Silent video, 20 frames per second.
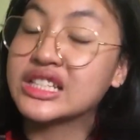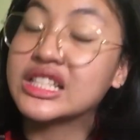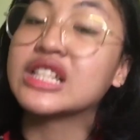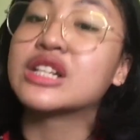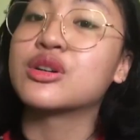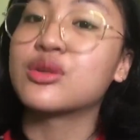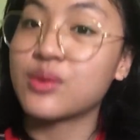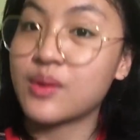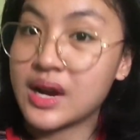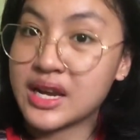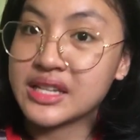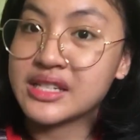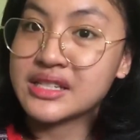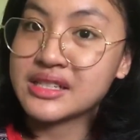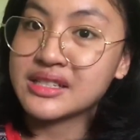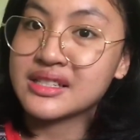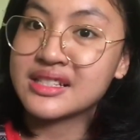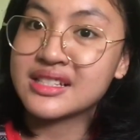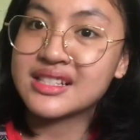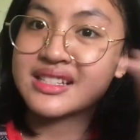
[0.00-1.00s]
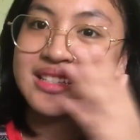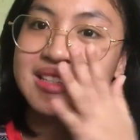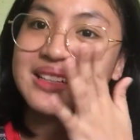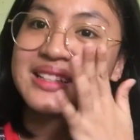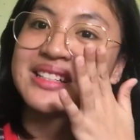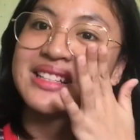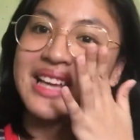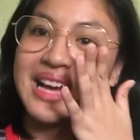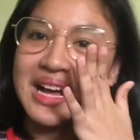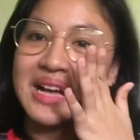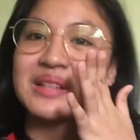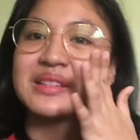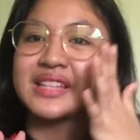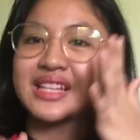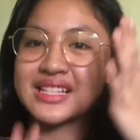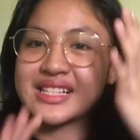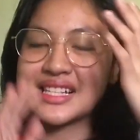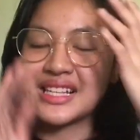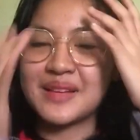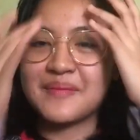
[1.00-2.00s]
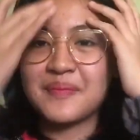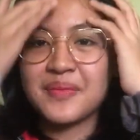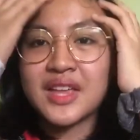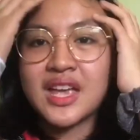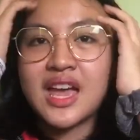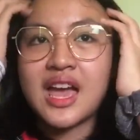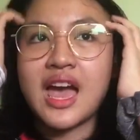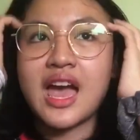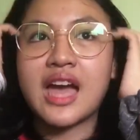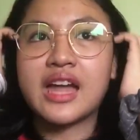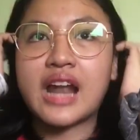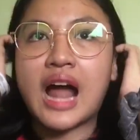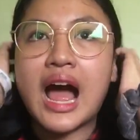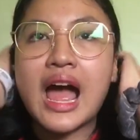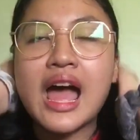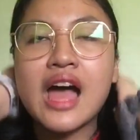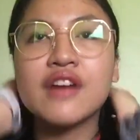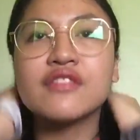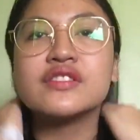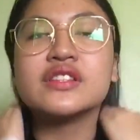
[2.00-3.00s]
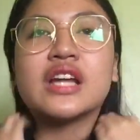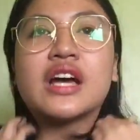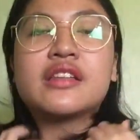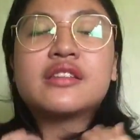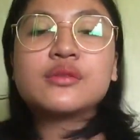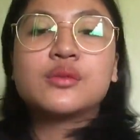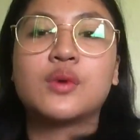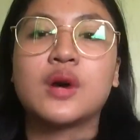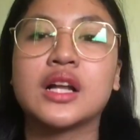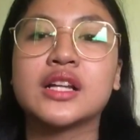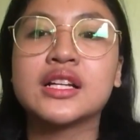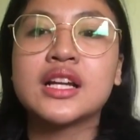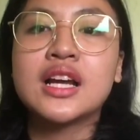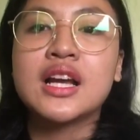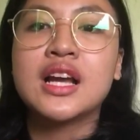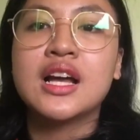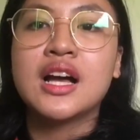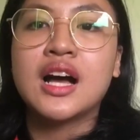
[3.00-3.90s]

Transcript: the greatest yeah that's it and i have another one